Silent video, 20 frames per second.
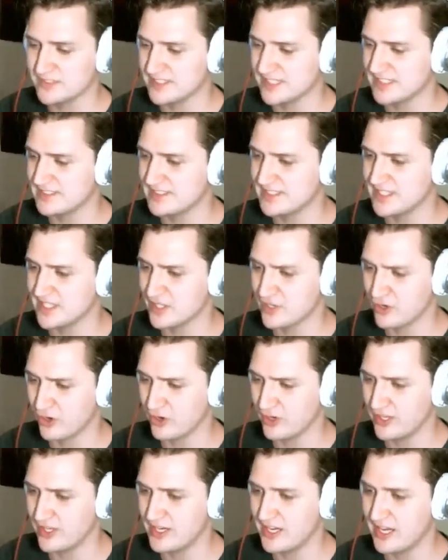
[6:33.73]
size the
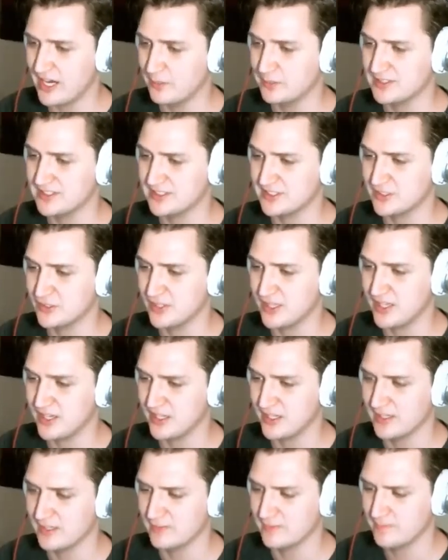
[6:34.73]
Incarnate and I would still get
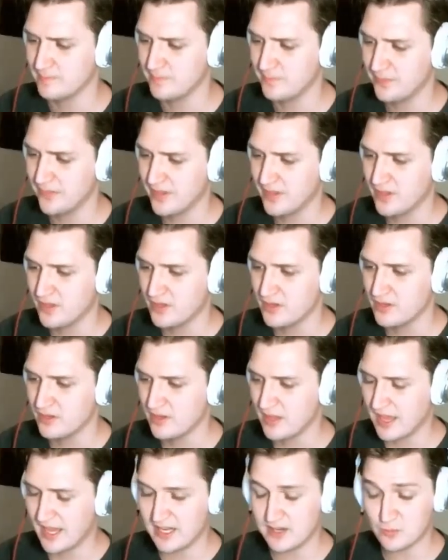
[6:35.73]
in.
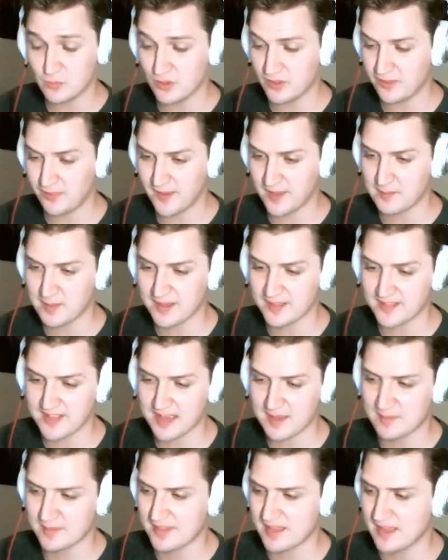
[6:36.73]
I didn't really think about
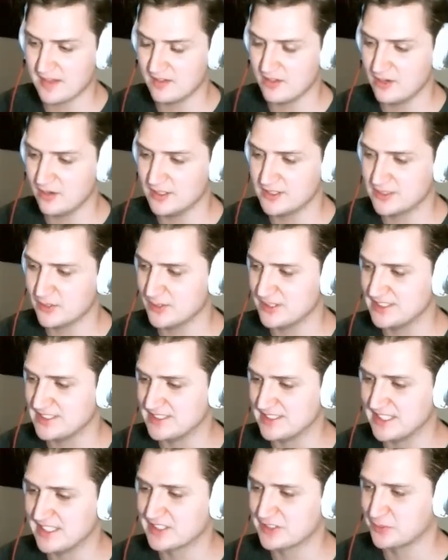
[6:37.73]
that, but that, you know, it's only
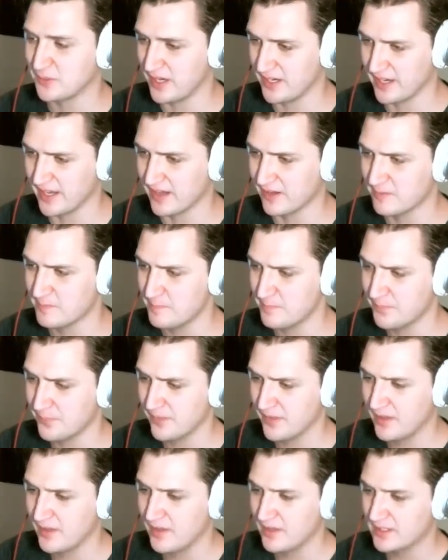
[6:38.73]
6 right now.
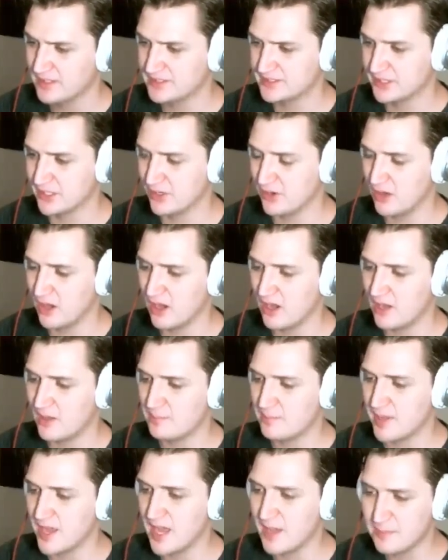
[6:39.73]
So,
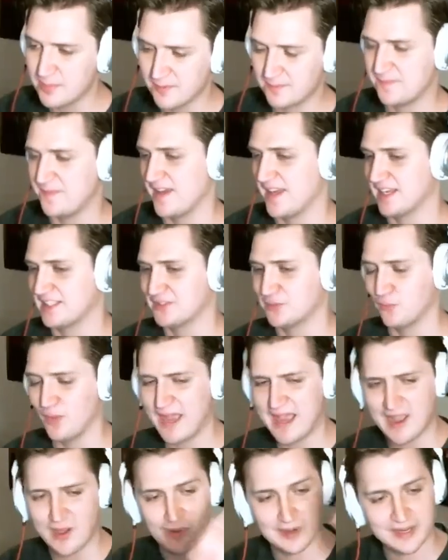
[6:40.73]
Pump Effects.
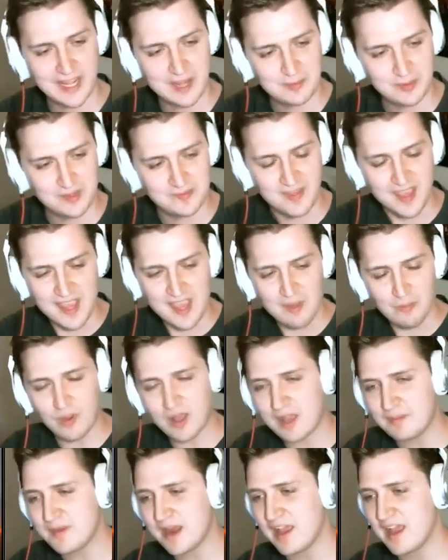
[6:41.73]
Wow, I can't believe...
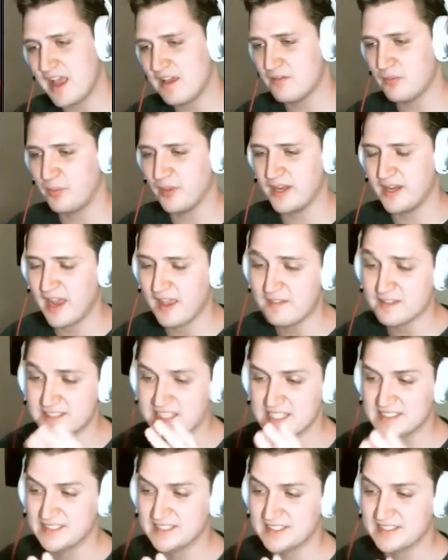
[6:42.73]
Well, I haven't
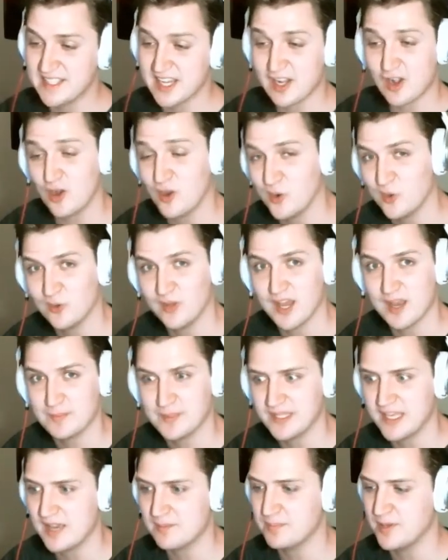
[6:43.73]
tested this deck a whole lot,
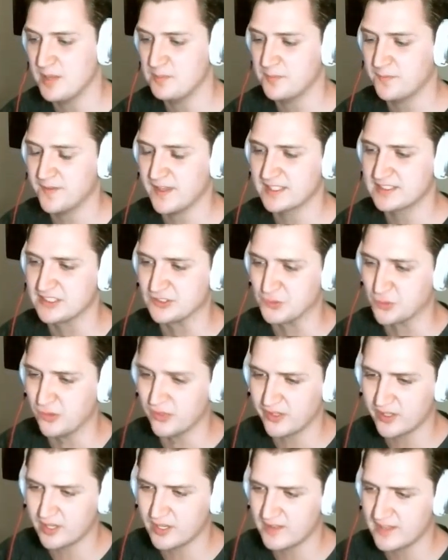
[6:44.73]
but yeah, Pump Effects is really
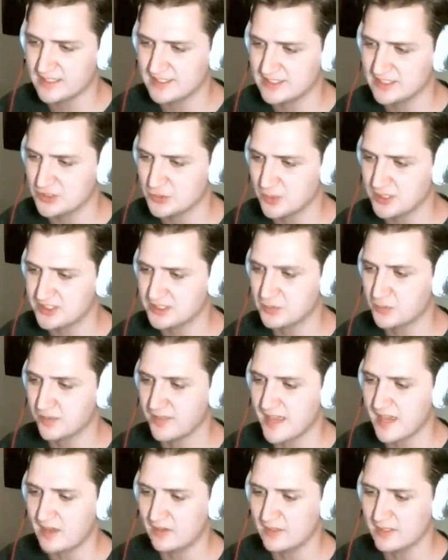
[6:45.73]
good in that situation with
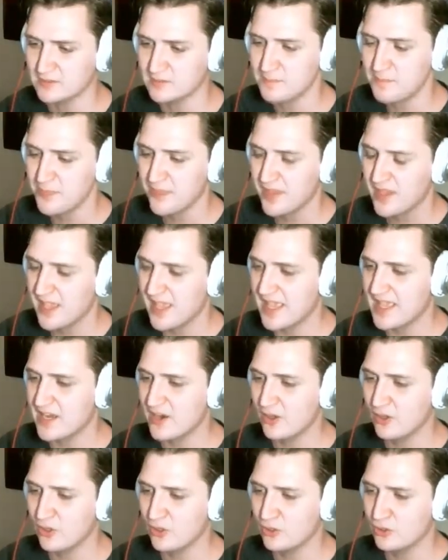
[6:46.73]
Outland. And
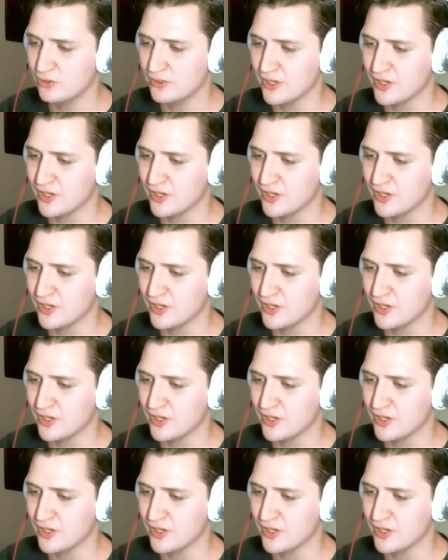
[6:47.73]
old